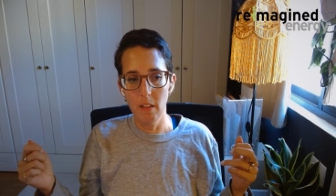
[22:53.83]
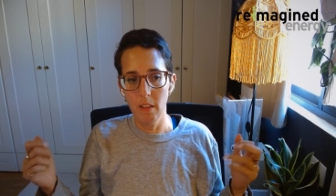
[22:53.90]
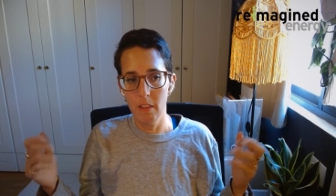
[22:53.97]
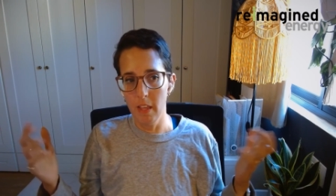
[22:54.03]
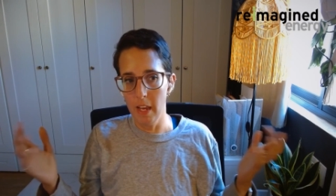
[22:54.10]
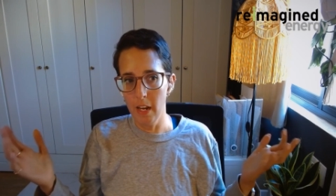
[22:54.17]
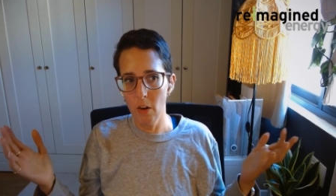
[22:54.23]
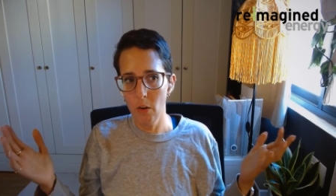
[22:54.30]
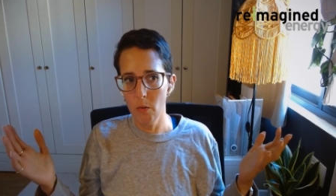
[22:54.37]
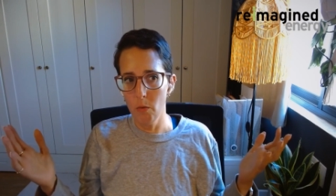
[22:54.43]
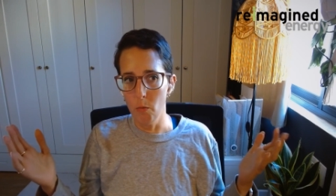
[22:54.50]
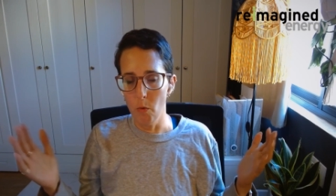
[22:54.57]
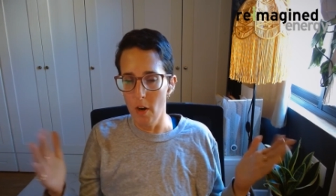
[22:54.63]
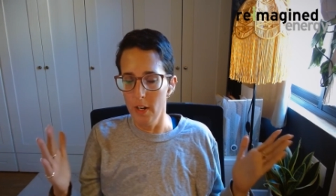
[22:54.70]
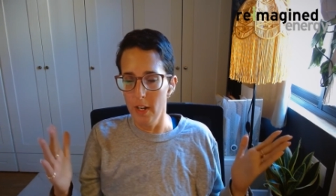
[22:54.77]
they don't
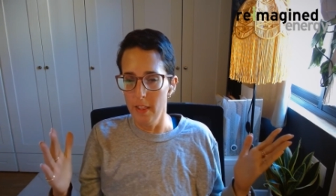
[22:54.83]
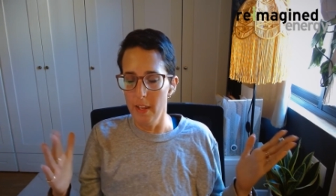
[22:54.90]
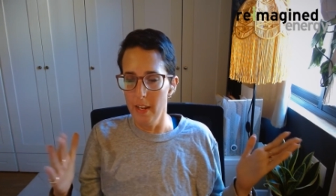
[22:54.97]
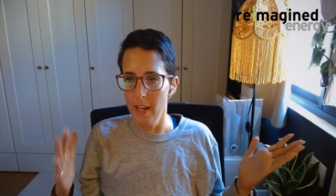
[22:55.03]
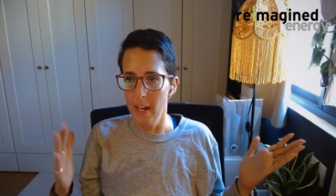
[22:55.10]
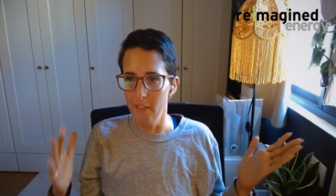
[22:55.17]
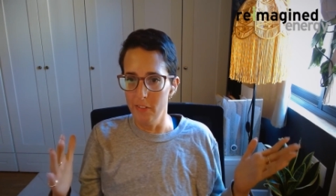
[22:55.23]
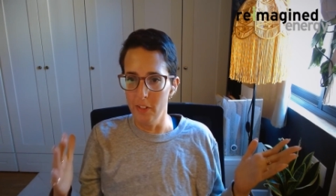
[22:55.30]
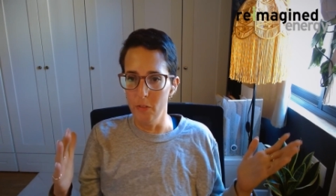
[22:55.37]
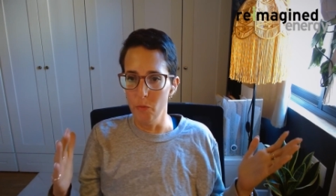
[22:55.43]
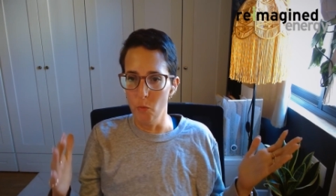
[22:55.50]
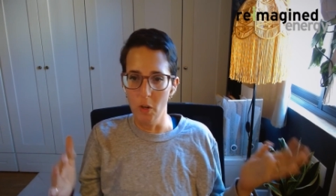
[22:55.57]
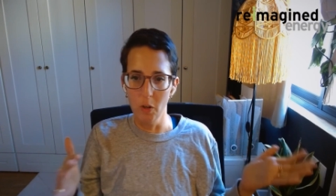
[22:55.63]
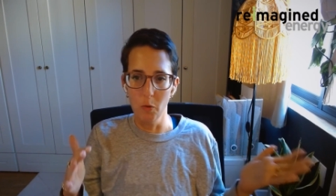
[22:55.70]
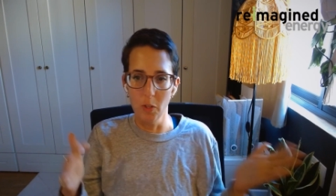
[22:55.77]
want to then have to
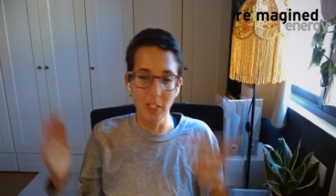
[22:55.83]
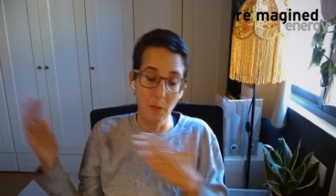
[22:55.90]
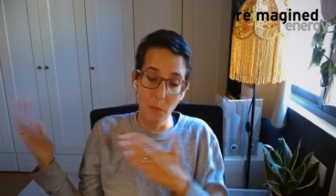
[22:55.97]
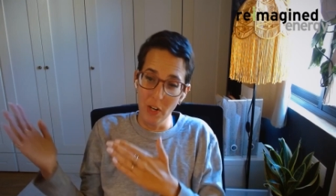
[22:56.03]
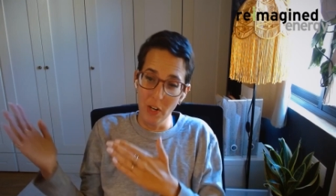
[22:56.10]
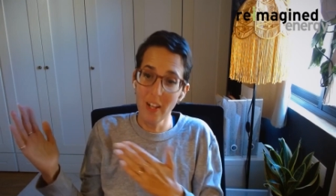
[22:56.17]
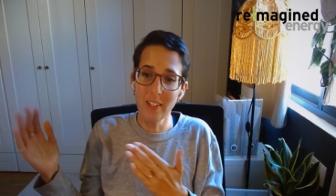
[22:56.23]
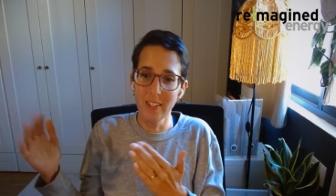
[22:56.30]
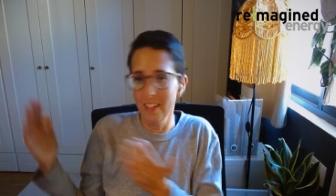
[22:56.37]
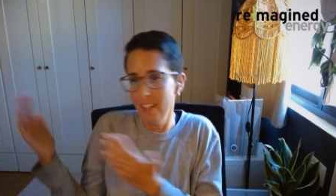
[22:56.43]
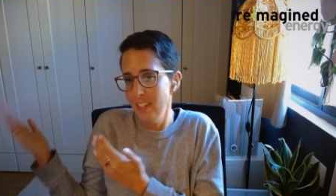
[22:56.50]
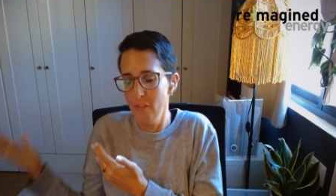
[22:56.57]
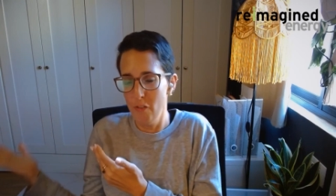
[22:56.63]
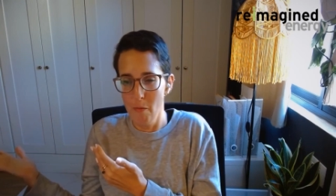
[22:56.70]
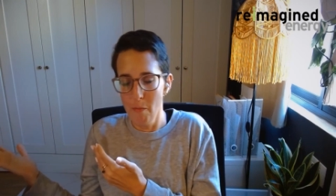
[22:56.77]
work with someone else in a
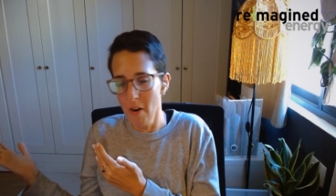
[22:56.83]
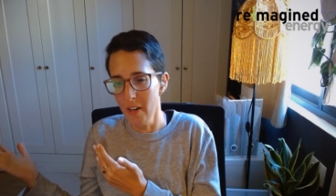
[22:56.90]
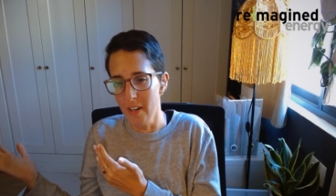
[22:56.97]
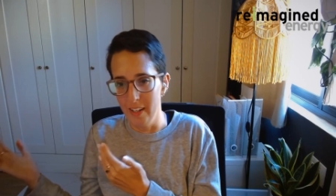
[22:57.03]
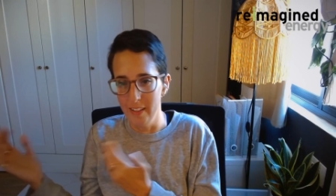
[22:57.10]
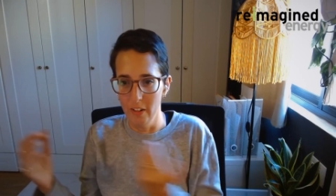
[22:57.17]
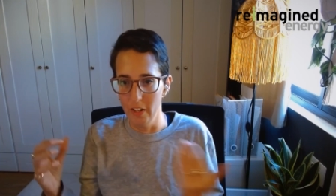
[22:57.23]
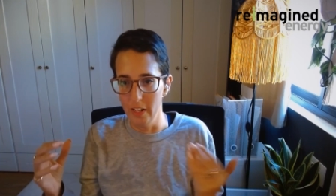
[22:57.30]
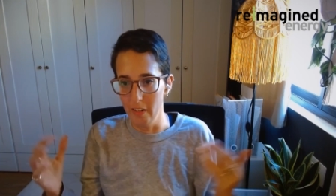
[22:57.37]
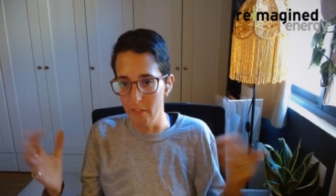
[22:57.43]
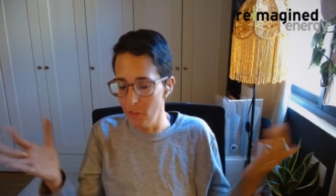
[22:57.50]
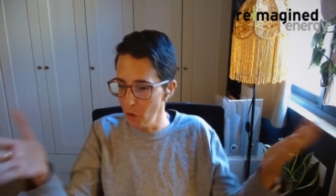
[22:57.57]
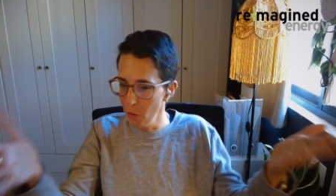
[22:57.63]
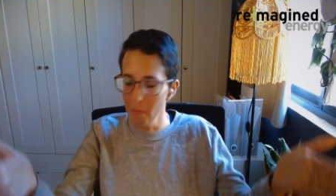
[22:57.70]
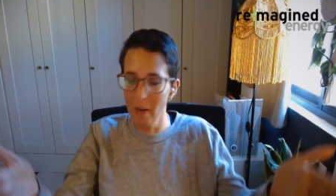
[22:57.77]
different market. They're like,
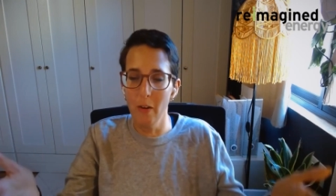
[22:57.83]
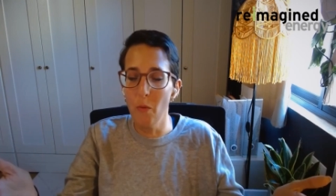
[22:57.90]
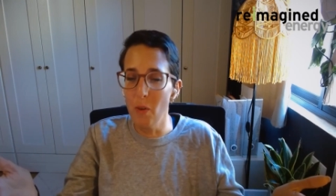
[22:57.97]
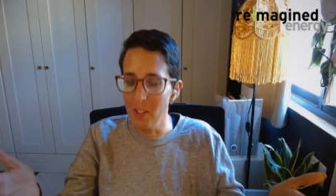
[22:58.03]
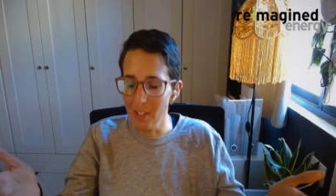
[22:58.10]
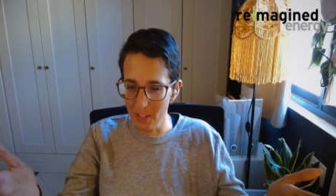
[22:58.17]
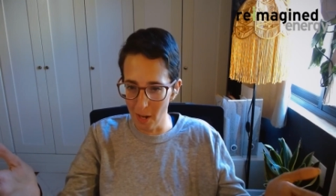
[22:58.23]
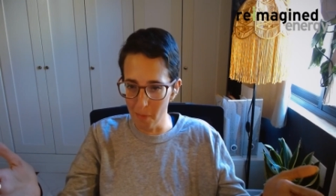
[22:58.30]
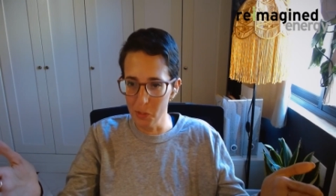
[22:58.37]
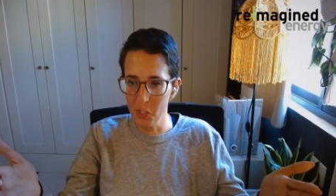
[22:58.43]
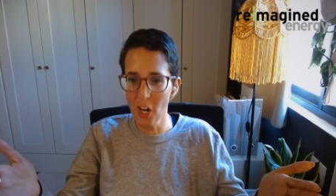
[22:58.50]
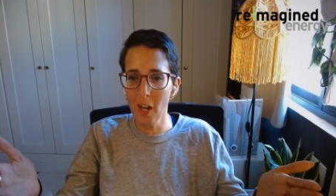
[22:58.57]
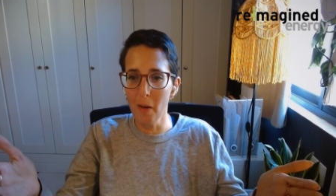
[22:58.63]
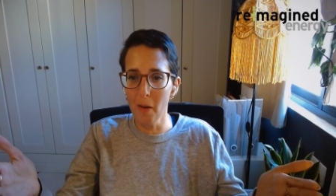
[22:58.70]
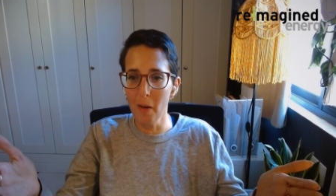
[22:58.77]
if you're my one-stop
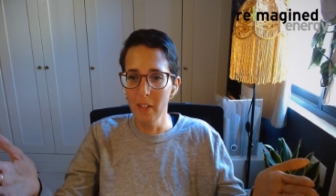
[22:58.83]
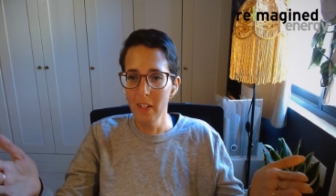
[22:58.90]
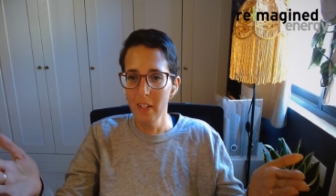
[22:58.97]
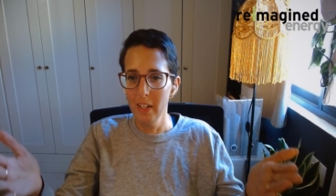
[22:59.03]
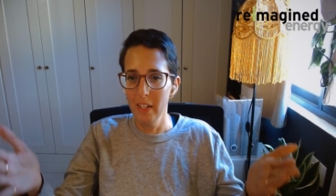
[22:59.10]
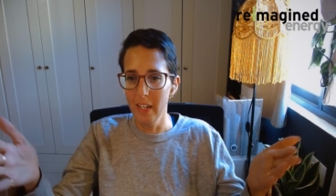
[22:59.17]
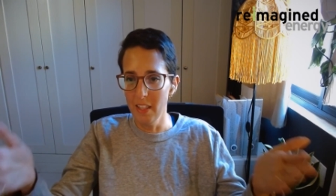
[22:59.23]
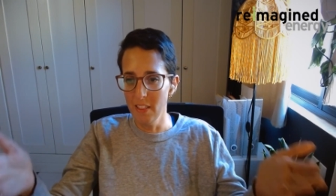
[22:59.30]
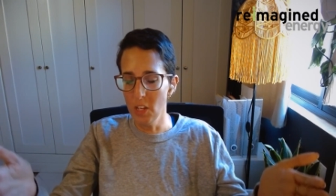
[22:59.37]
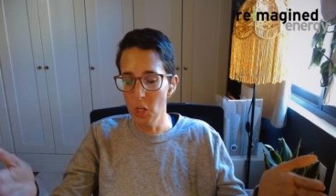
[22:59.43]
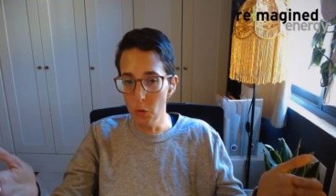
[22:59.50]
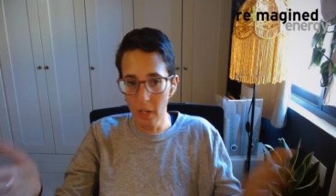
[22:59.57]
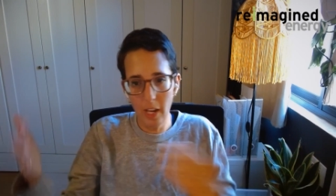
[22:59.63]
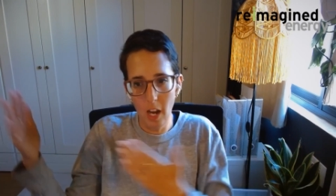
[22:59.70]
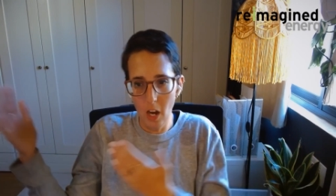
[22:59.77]
shop in the
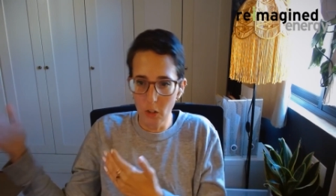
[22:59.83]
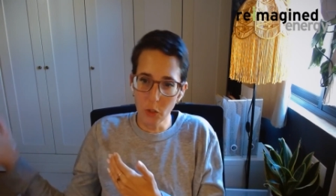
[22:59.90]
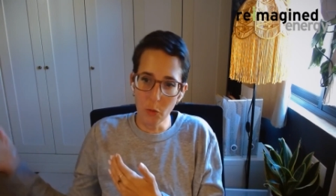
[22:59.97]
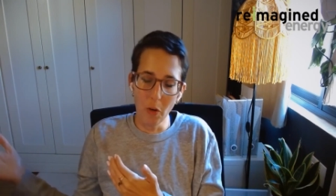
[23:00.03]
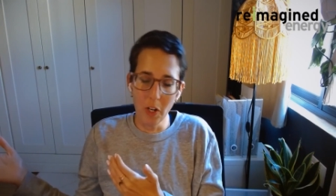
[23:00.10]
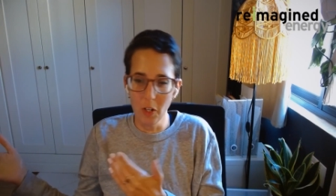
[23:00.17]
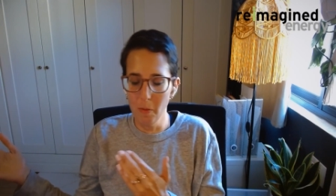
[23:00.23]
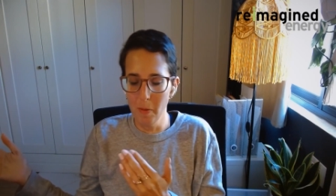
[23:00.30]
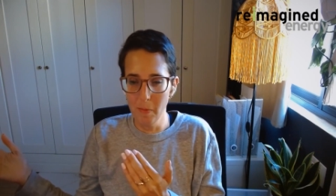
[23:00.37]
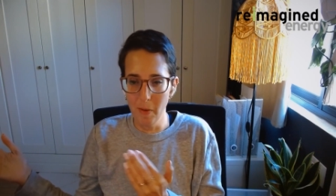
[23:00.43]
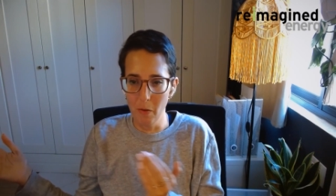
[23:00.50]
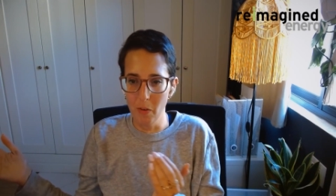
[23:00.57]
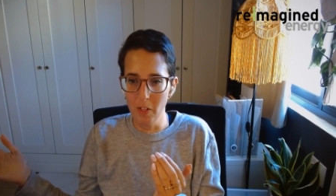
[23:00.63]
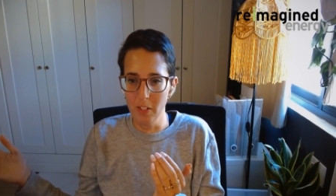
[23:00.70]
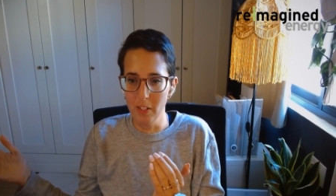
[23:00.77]
UK, I also want you to be
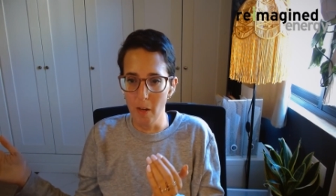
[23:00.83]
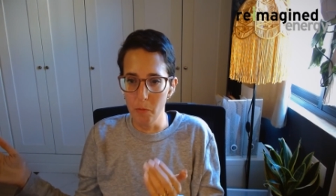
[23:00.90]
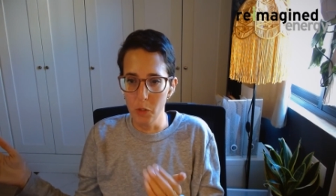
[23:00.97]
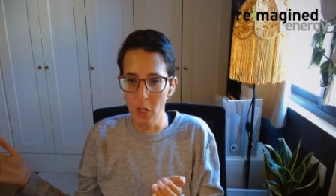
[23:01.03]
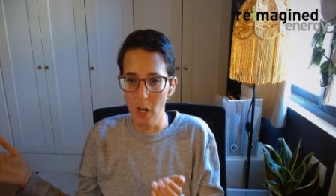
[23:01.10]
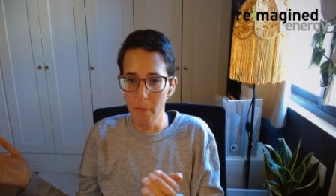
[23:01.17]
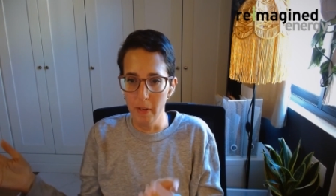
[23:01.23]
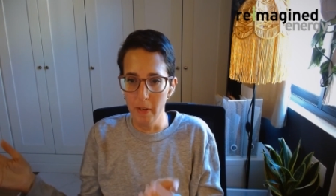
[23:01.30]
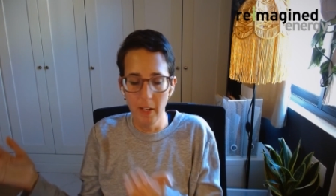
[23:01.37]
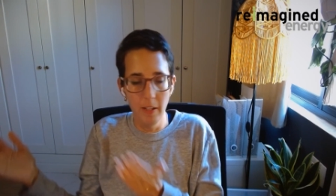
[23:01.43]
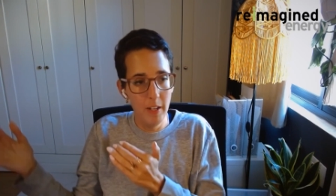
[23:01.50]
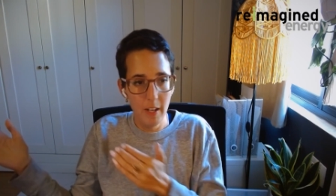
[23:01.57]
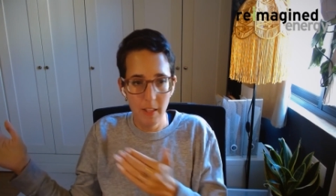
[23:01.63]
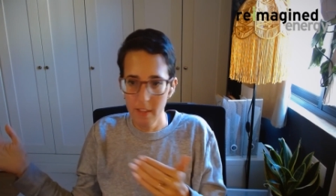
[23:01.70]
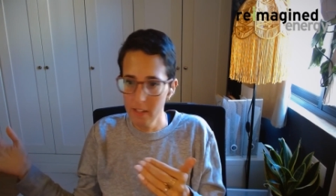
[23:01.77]
my one-stop shop in
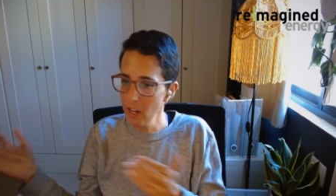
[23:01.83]
the